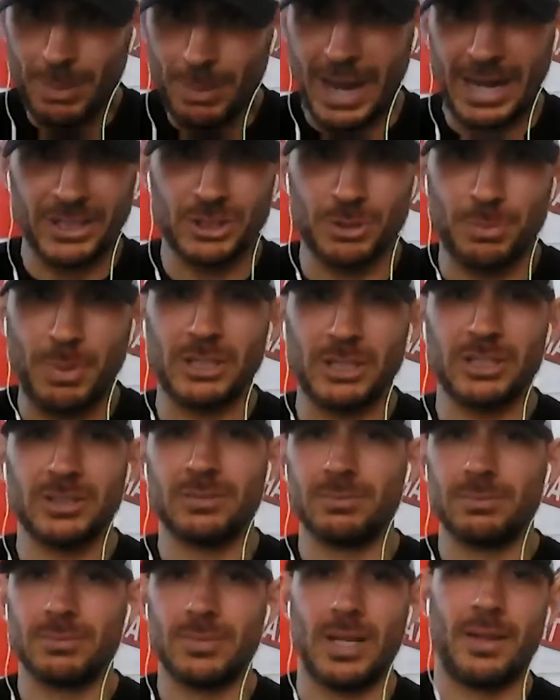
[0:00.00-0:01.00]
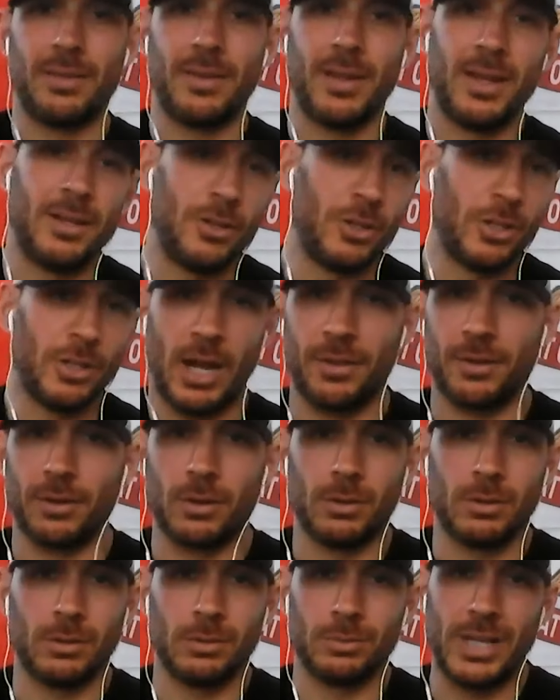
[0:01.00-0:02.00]
packets of patient. And then you can either
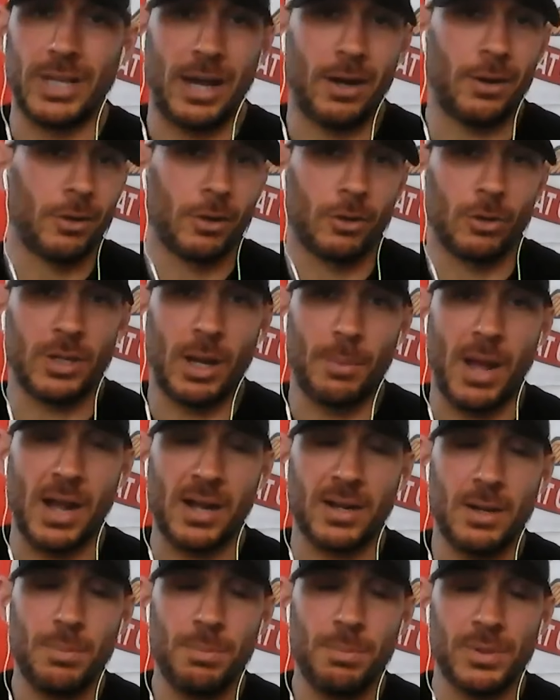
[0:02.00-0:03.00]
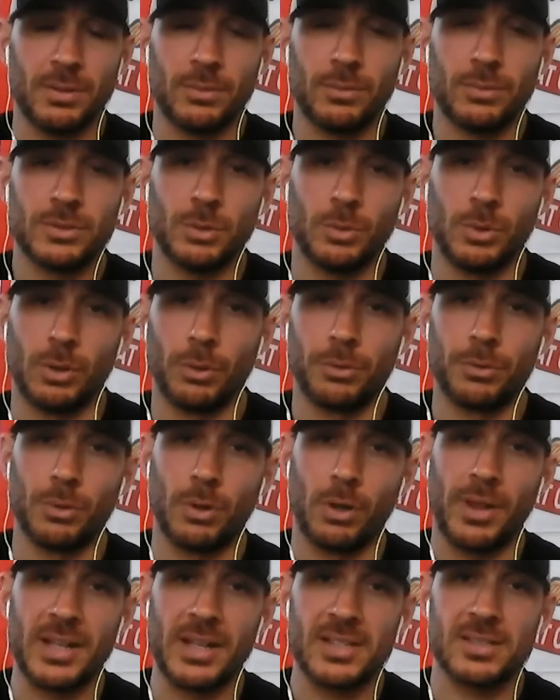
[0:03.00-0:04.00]
go down or come back up. And so we'll go
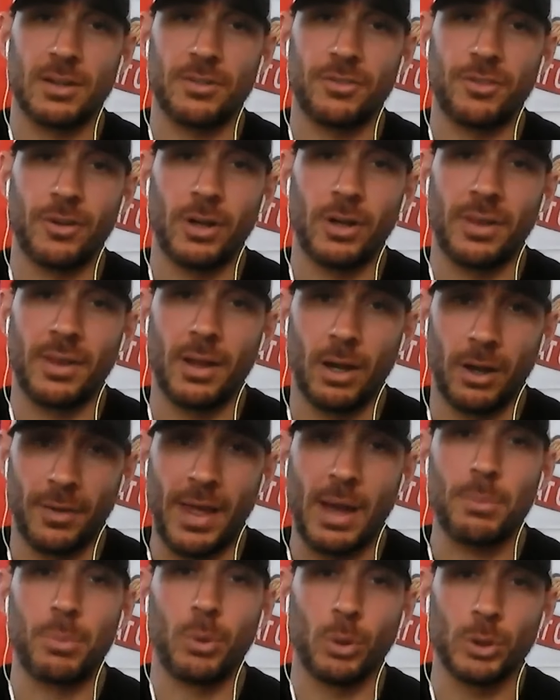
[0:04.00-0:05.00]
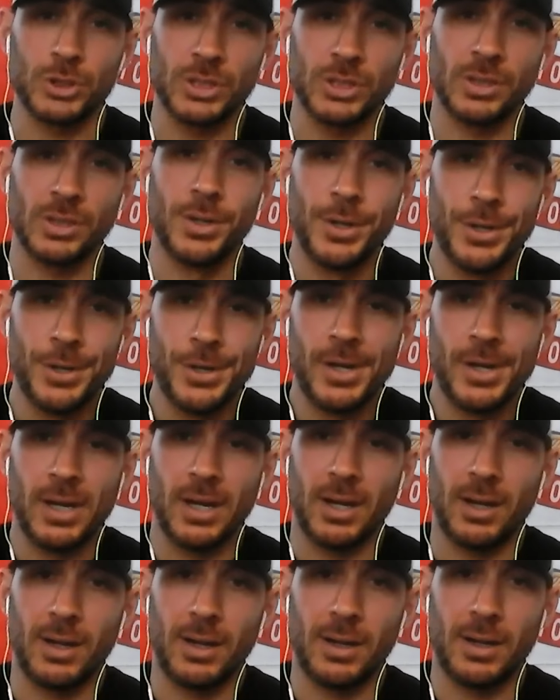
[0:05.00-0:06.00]
through all that stuff on that portion.
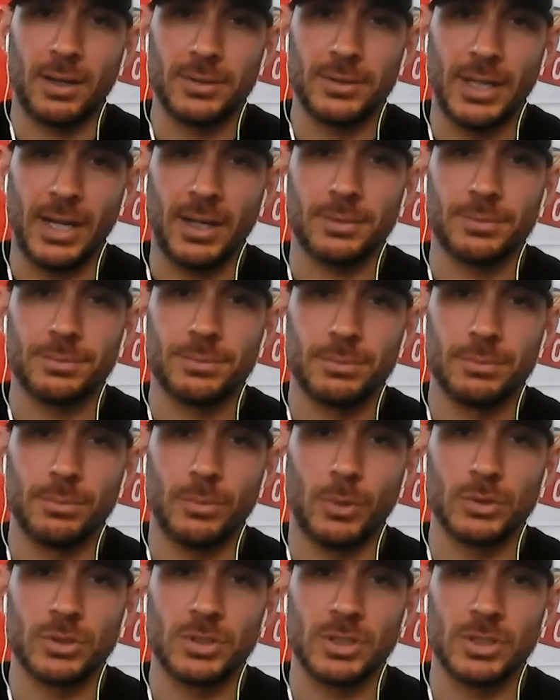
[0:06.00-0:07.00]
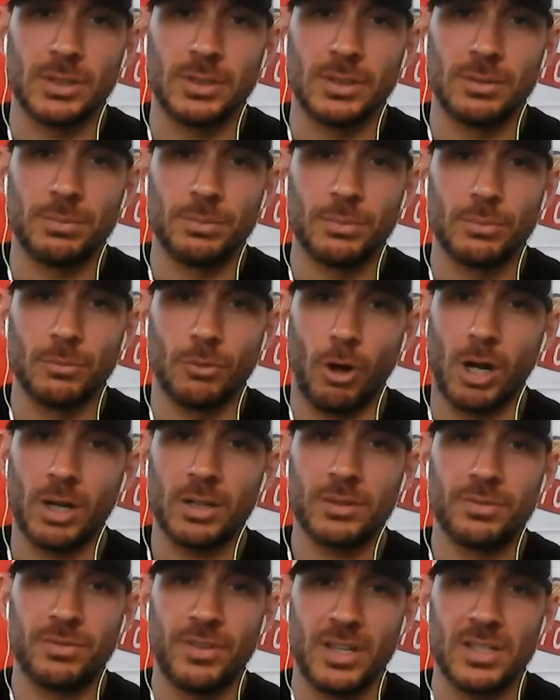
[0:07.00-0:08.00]
Mostly
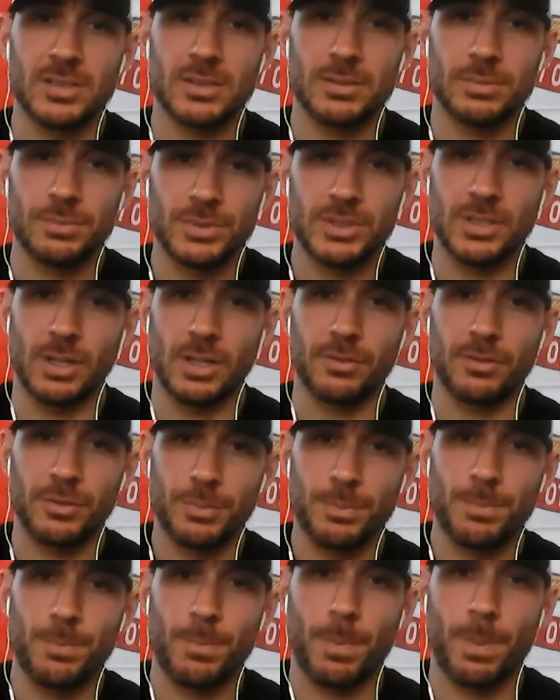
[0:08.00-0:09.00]
rock face stuff.